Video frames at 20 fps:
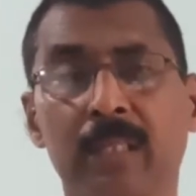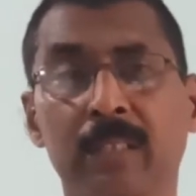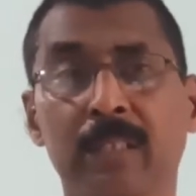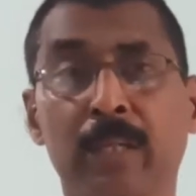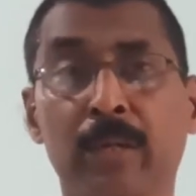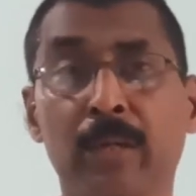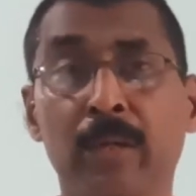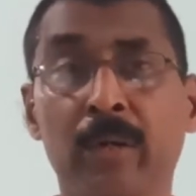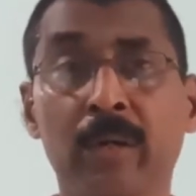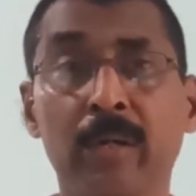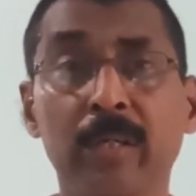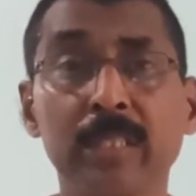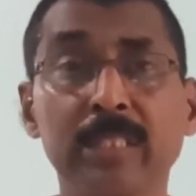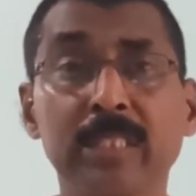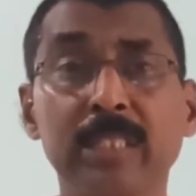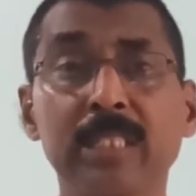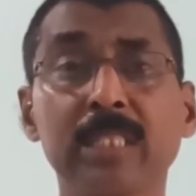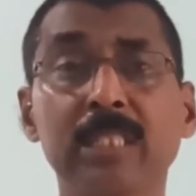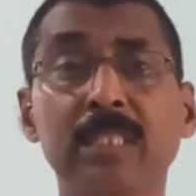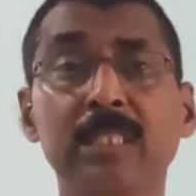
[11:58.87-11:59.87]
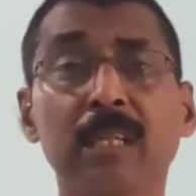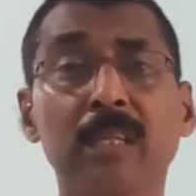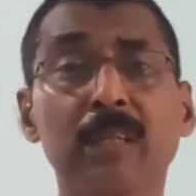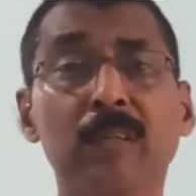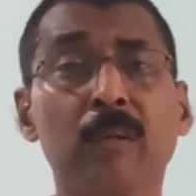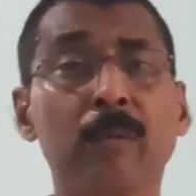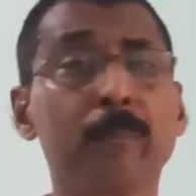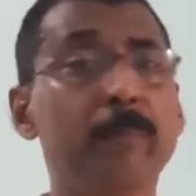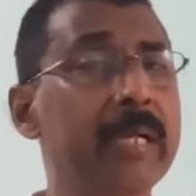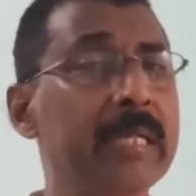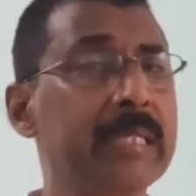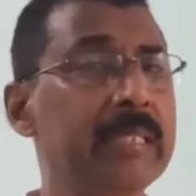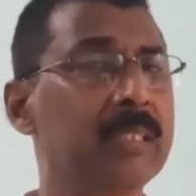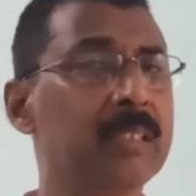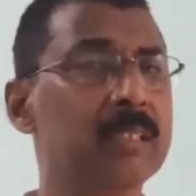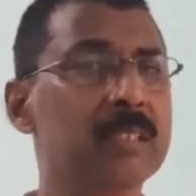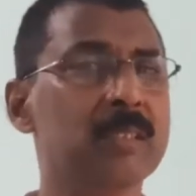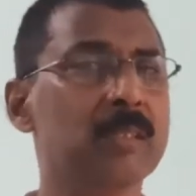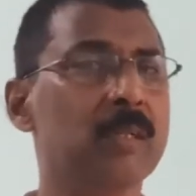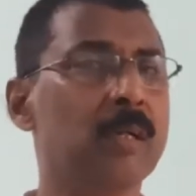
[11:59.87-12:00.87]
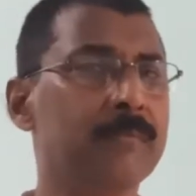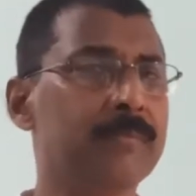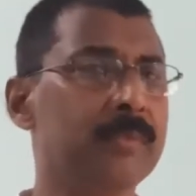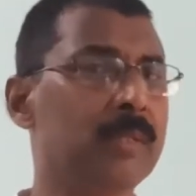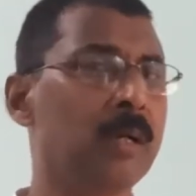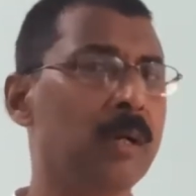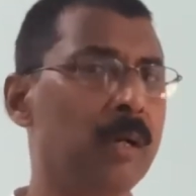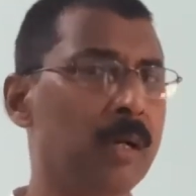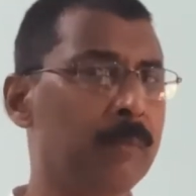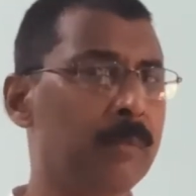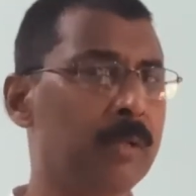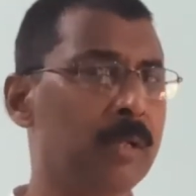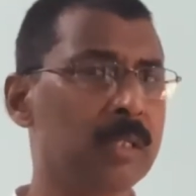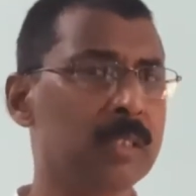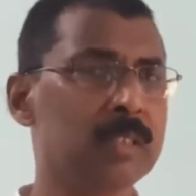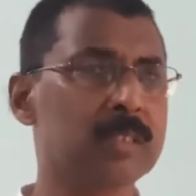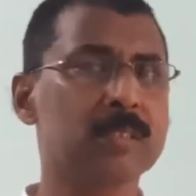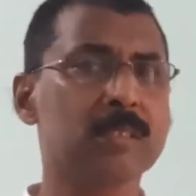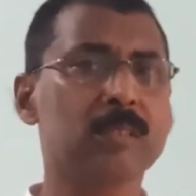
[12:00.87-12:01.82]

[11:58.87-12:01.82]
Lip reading: the non-sister chromatids of the homologous